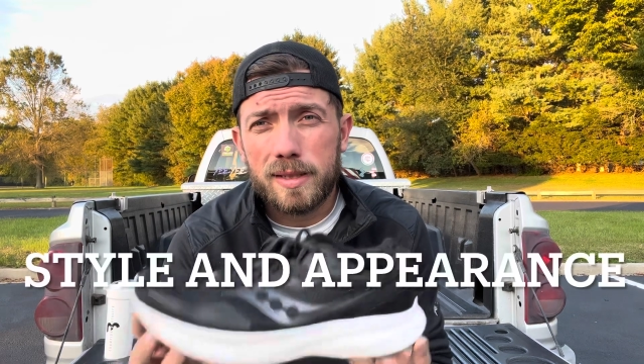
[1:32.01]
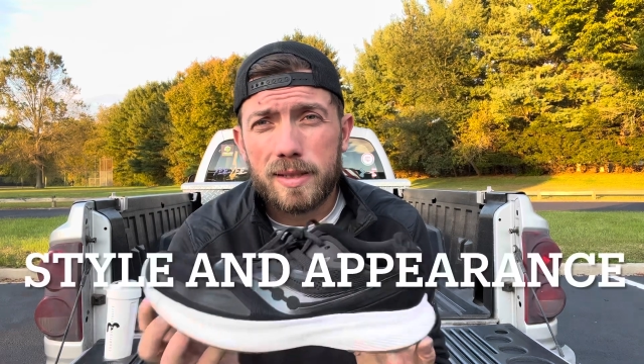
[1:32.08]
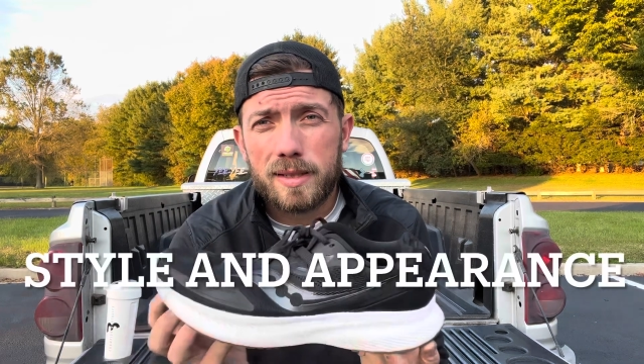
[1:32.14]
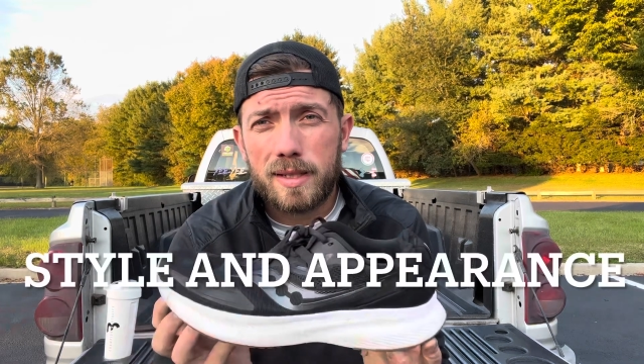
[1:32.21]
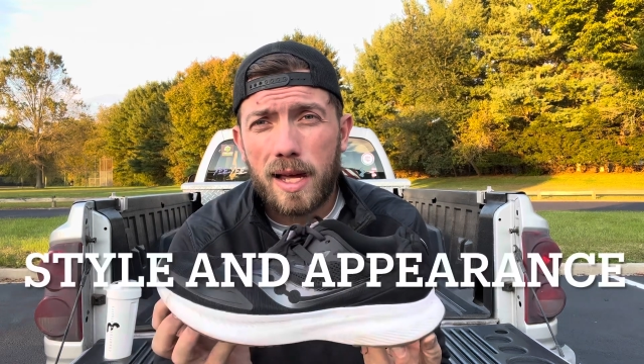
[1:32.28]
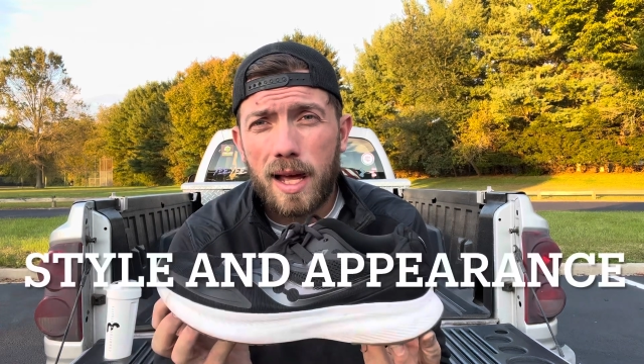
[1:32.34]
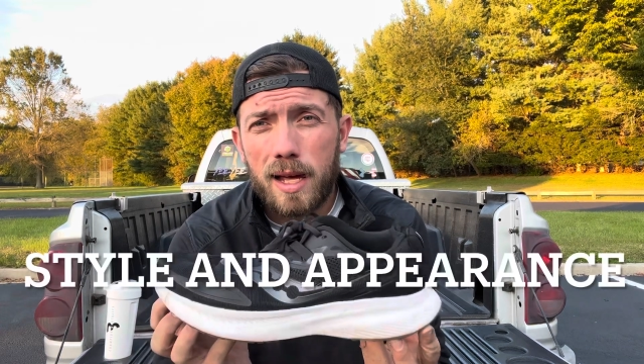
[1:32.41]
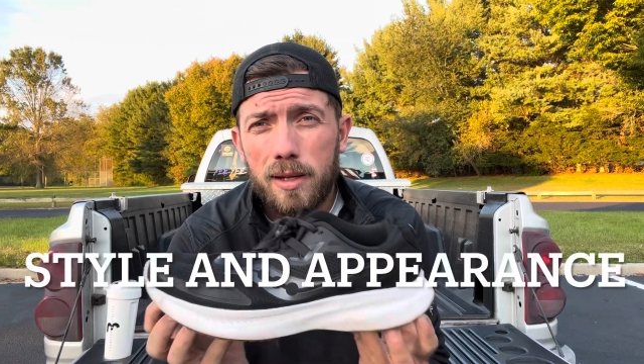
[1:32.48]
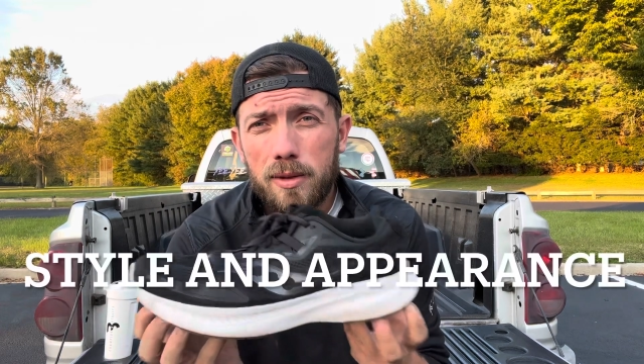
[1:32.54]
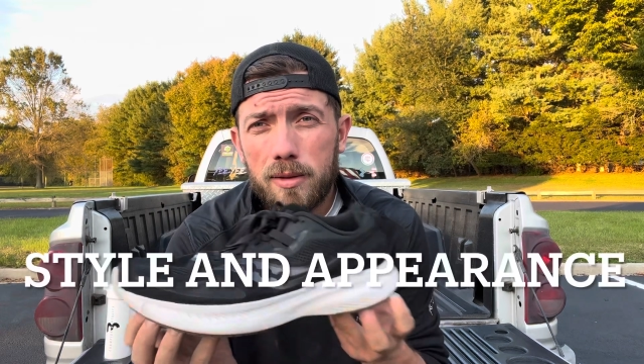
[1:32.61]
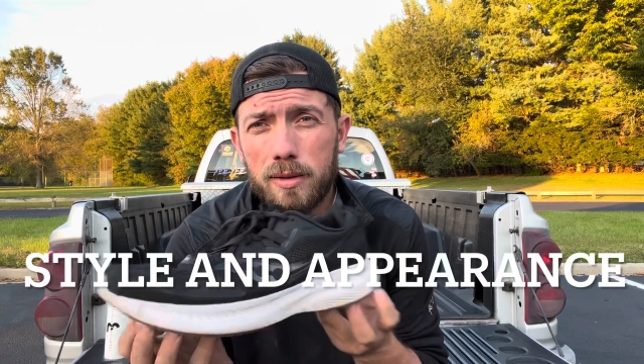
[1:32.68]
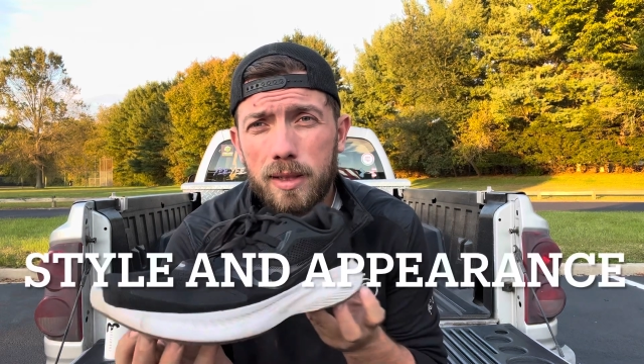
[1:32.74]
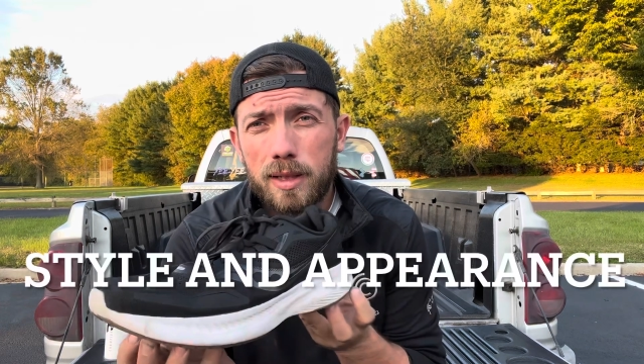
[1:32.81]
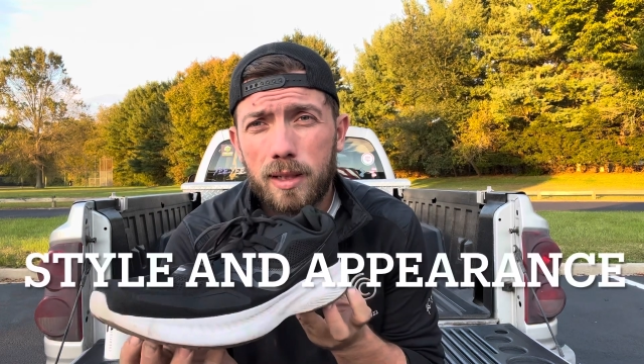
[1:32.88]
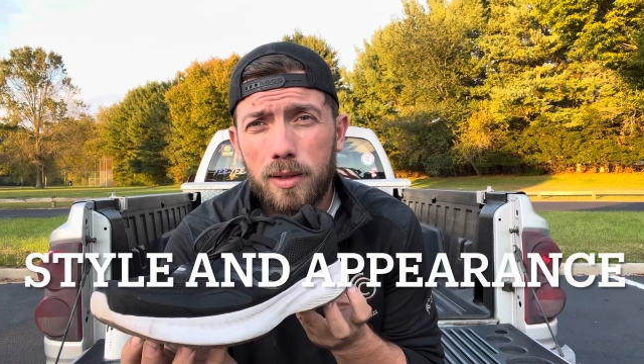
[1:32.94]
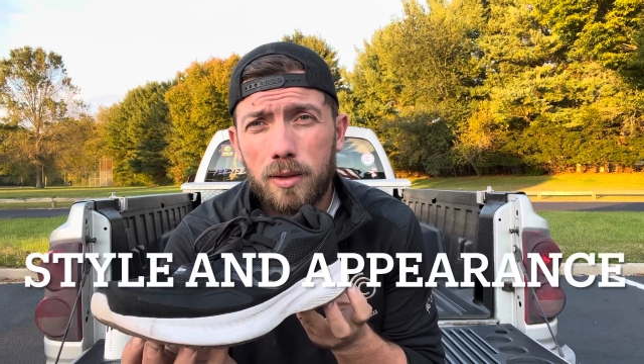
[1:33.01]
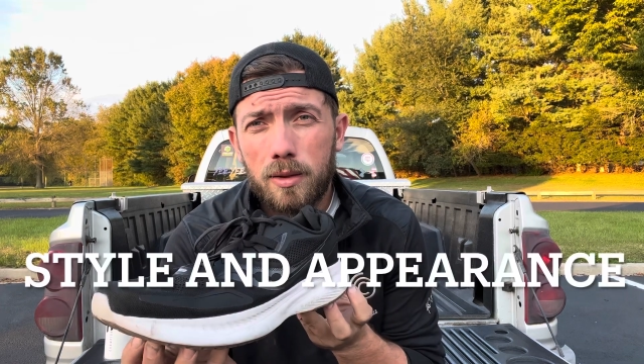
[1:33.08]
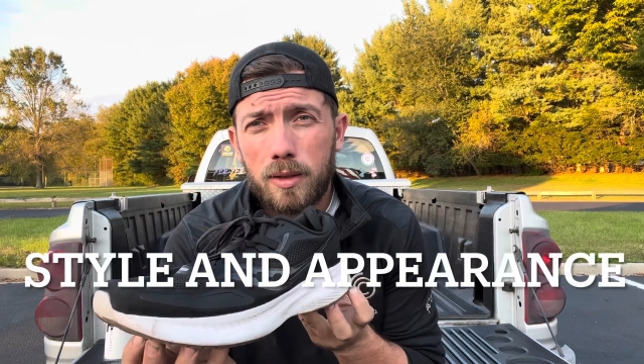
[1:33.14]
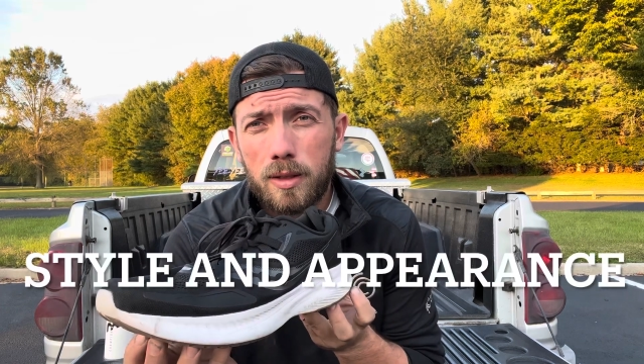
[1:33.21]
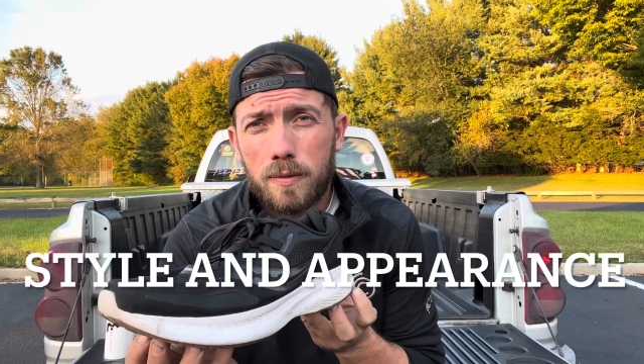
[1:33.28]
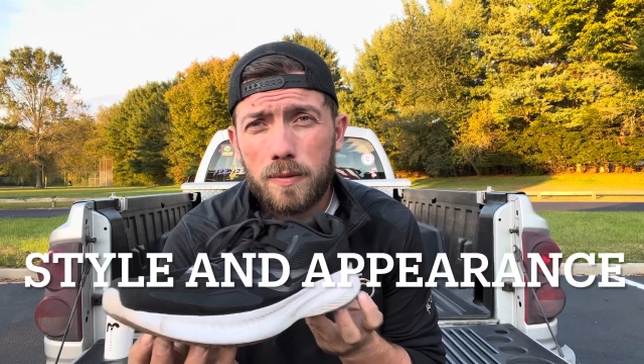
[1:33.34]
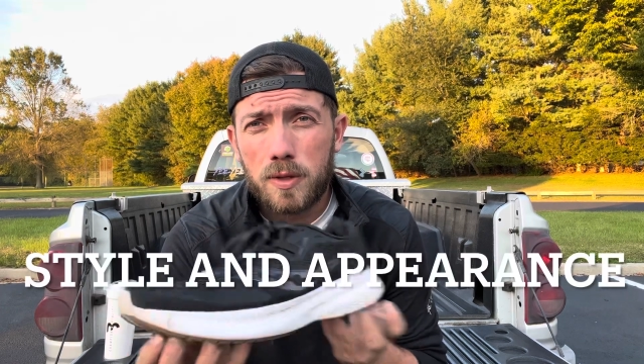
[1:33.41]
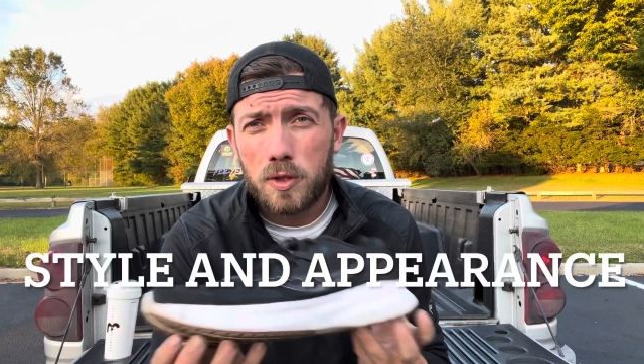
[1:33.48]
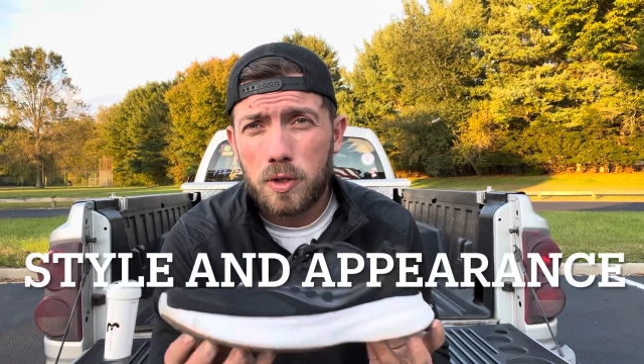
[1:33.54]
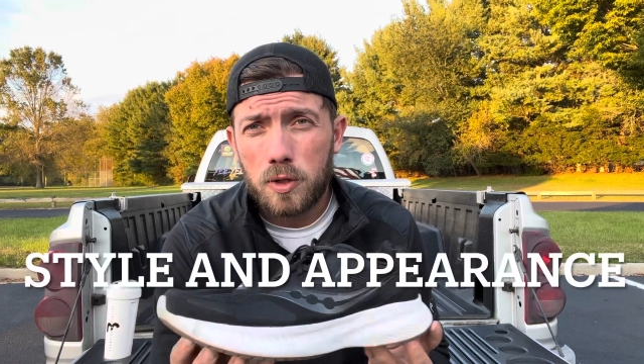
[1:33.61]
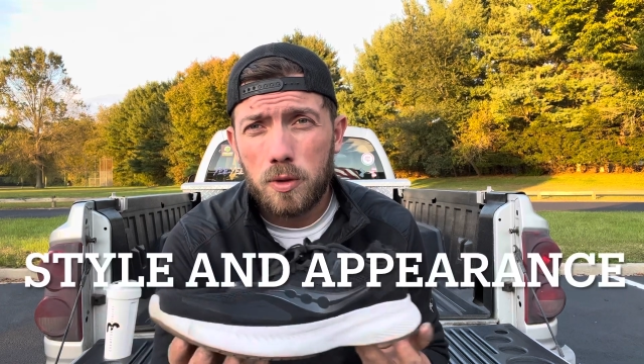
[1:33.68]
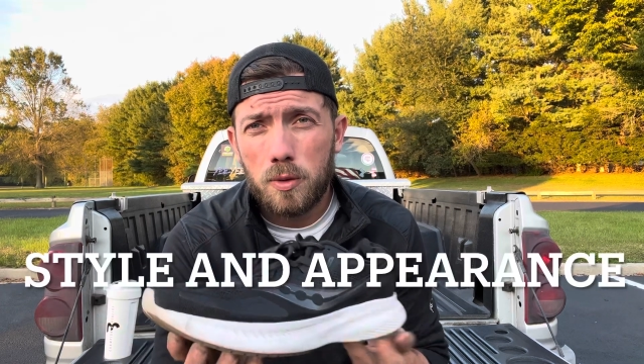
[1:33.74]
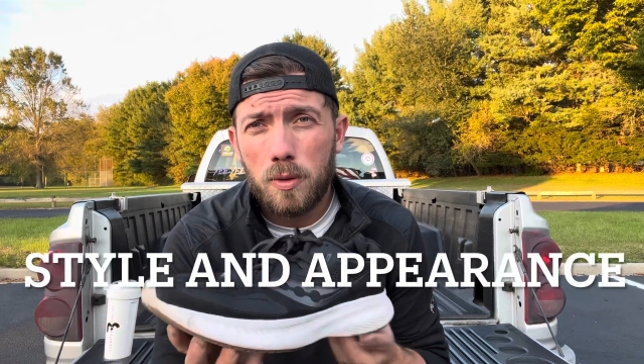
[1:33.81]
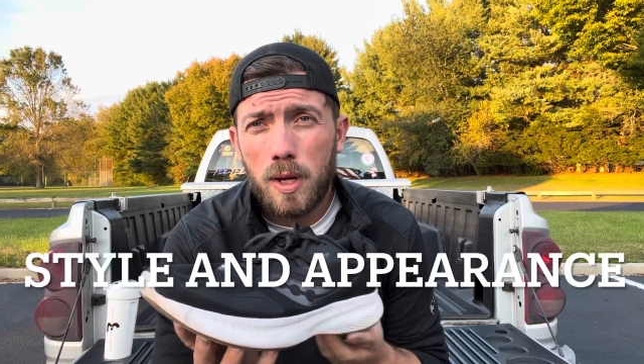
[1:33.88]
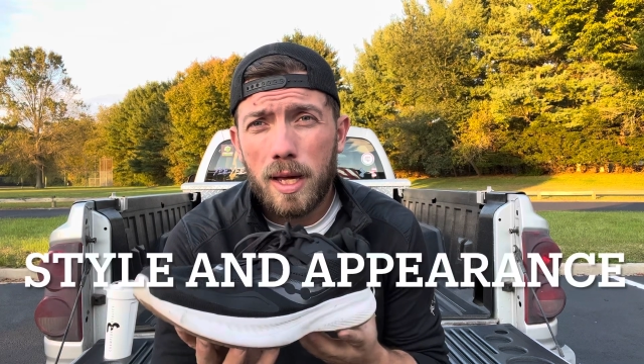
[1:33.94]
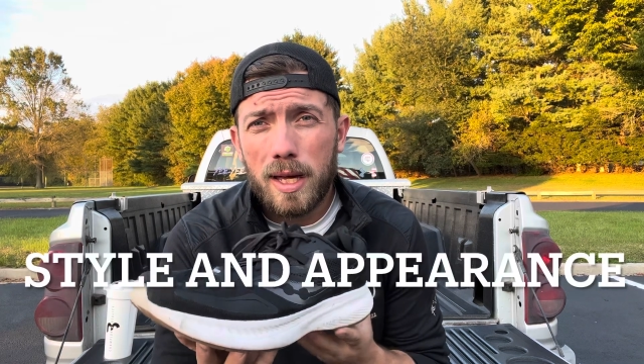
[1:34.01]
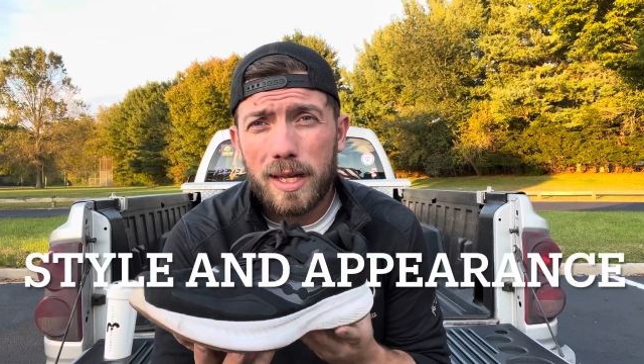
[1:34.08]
style and look of the shoe.